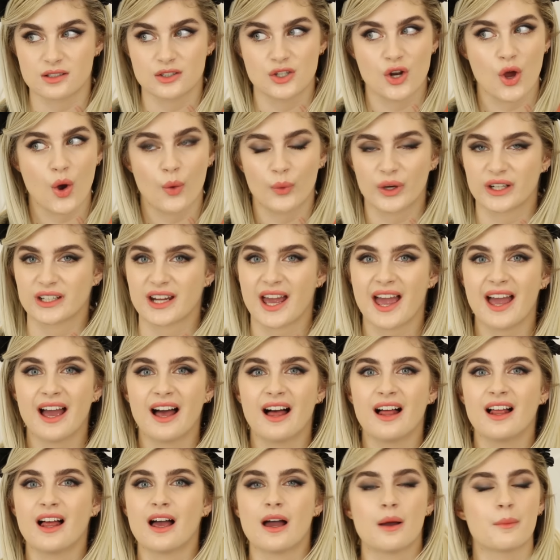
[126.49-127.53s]
No way in
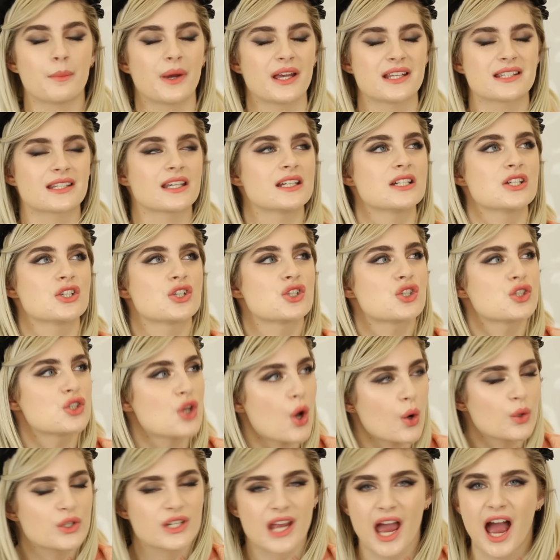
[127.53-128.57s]
hell, and my skin is
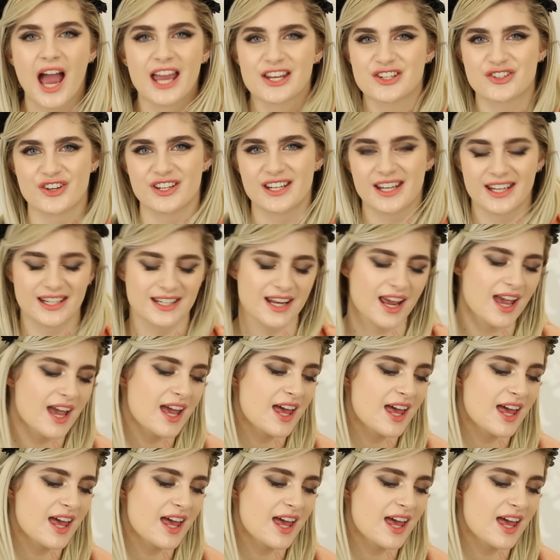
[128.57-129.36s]
so dehydrated.